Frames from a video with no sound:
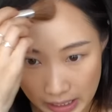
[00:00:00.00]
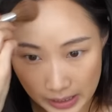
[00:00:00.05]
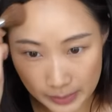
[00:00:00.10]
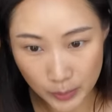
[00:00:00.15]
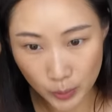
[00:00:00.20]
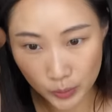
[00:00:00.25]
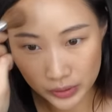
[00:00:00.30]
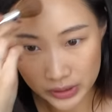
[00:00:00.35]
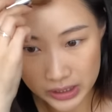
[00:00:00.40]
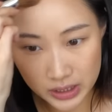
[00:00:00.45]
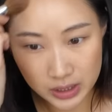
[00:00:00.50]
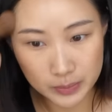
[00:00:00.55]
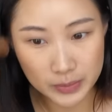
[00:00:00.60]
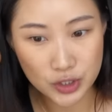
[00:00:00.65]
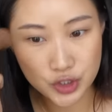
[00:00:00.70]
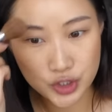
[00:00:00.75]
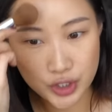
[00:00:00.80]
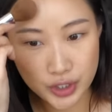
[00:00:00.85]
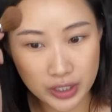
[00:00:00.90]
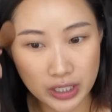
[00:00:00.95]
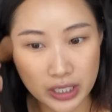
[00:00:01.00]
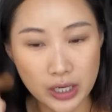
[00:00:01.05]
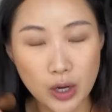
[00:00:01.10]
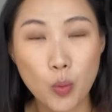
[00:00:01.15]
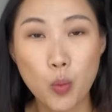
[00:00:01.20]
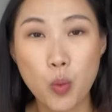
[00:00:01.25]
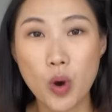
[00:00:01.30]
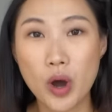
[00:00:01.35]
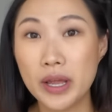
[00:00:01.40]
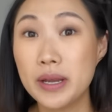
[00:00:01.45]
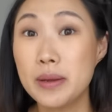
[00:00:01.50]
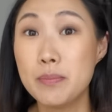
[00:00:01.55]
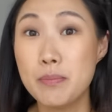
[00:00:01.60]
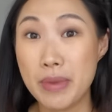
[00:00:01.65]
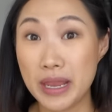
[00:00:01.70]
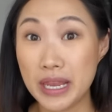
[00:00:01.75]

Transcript: I'm only going to be sharing 1,